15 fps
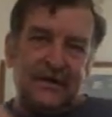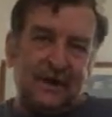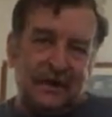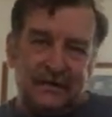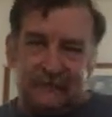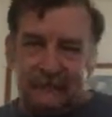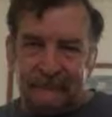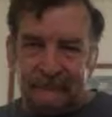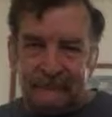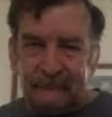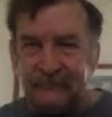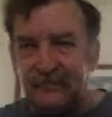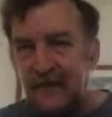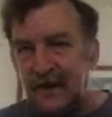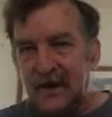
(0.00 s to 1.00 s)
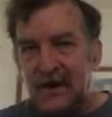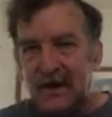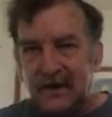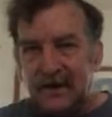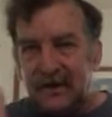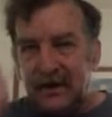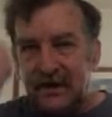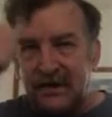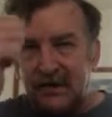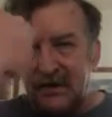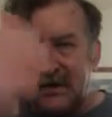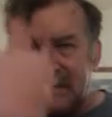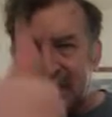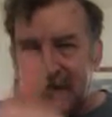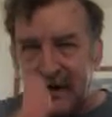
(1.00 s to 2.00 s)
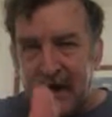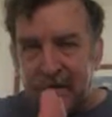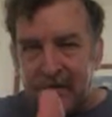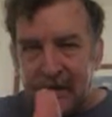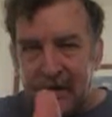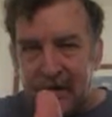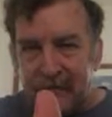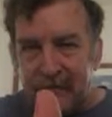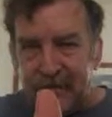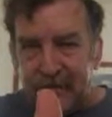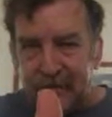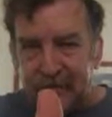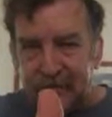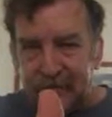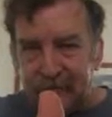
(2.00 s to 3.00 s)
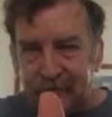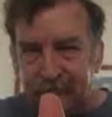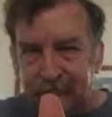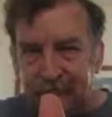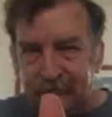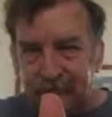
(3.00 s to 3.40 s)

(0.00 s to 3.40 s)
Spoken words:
So, Teresa went straight from her vehicle,